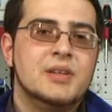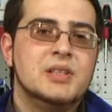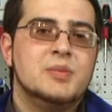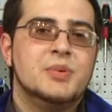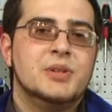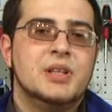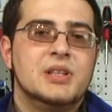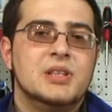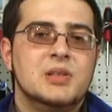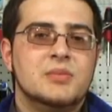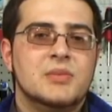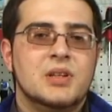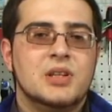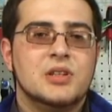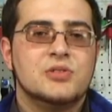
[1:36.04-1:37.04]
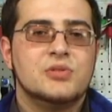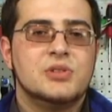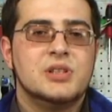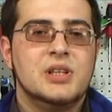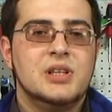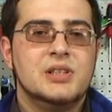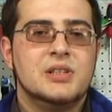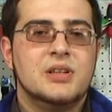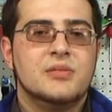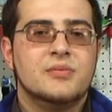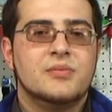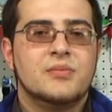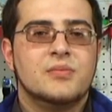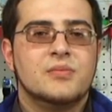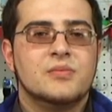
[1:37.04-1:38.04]
input signal and power to the
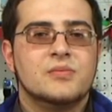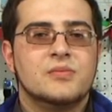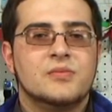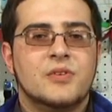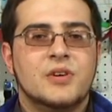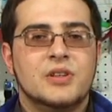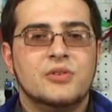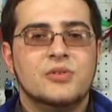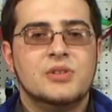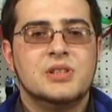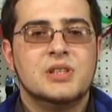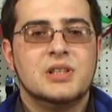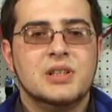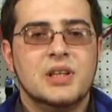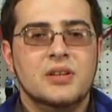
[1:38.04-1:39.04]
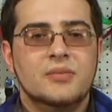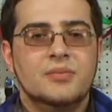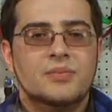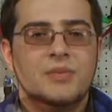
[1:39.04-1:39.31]
assembled amplifier.